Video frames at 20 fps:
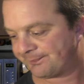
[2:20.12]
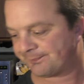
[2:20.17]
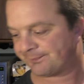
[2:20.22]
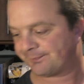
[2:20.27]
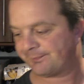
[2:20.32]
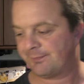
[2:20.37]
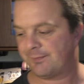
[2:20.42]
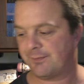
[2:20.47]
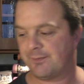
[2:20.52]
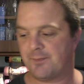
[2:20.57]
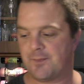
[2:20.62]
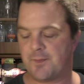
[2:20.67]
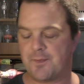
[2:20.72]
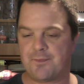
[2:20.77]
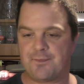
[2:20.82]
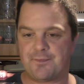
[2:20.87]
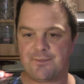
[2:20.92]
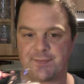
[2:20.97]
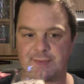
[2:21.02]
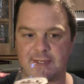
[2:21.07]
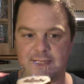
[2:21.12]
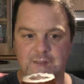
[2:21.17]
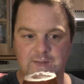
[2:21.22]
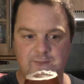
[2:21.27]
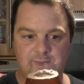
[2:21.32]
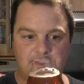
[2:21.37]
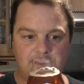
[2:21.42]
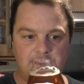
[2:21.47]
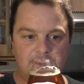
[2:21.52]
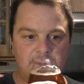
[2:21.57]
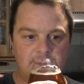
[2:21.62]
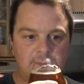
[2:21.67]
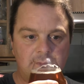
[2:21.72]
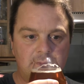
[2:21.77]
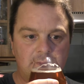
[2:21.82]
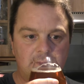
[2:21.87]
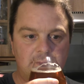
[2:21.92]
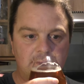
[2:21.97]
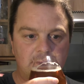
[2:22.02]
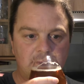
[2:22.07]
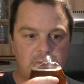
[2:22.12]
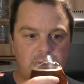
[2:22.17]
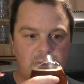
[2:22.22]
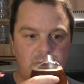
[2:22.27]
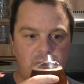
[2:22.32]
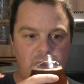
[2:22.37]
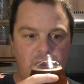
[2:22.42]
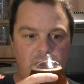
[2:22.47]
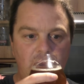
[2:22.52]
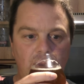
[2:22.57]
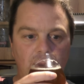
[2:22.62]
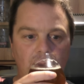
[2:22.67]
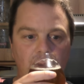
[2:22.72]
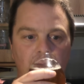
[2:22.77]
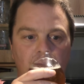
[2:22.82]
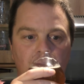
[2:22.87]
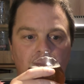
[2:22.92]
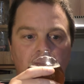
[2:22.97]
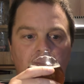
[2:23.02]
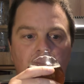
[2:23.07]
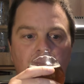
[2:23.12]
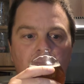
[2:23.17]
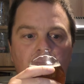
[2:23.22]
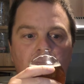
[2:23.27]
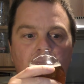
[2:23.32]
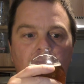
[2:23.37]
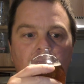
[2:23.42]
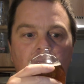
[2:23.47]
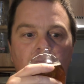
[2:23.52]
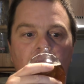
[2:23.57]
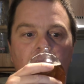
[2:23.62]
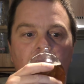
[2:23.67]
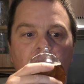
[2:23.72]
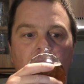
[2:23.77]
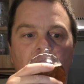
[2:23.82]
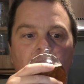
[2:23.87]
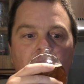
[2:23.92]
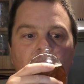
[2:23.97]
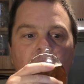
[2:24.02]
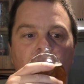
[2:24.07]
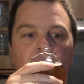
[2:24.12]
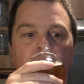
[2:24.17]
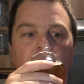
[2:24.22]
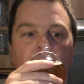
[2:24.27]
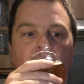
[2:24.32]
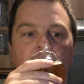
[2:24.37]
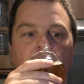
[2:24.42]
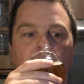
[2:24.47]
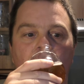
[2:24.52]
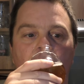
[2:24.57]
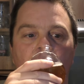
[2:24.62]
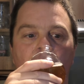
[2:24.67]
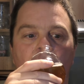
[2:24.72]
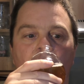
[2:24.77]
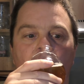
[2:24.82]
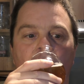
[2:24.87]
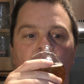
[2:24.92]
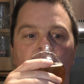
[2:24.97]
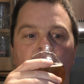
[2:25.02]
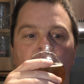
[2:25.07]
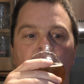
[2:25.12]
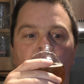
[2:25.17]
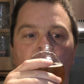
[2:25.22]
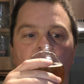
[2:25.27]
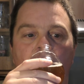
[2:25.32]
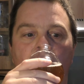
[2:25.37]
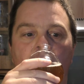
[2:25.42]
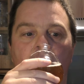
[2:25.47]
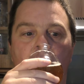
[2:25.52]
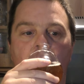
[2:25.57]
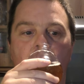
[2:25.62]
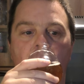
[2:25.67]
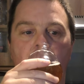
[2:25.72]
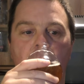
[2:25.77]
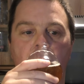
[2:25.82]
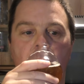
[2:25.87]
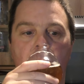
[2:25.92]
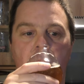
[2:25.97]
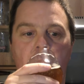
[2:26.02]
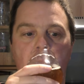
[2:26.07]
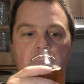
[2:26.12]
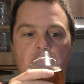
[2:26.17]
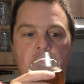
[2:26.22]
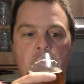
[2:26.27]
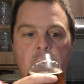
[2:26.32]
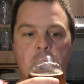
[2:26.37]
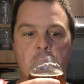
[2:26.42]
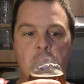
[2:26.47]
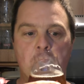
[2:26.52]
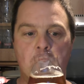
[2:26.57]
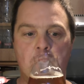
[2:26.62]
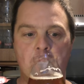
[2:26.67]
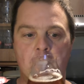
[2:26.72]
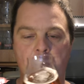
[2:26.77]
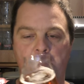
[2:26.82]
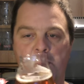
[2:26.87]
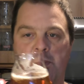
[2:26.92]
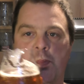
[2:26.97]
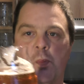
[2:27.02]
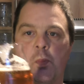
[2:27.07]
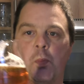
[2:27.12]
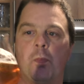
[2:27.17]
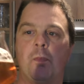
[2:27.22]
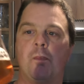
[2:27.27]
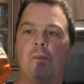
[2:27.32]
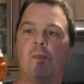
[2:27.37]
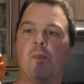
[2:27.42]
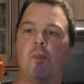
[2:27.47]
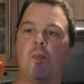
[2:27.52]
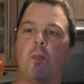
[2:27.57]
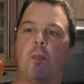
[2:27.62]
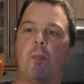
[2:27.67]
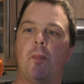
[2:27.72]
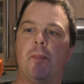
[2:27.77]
Nothing is said.